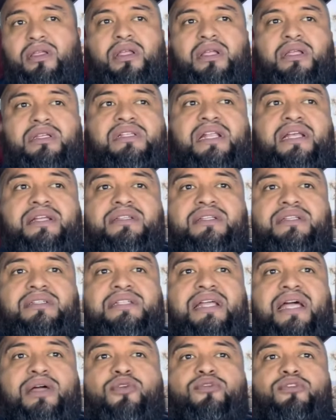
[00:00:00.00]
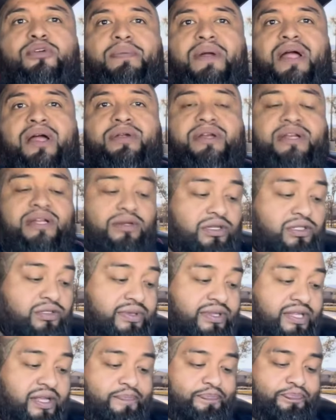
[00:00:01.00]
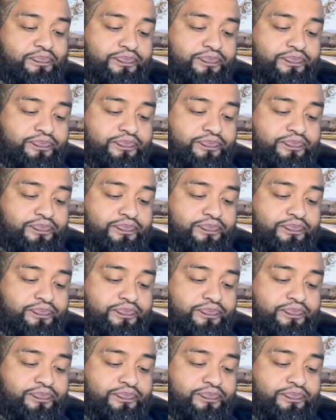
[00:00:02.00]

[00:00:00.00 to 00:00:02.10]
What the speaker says: it's like, it's not overpowering. It goes with it.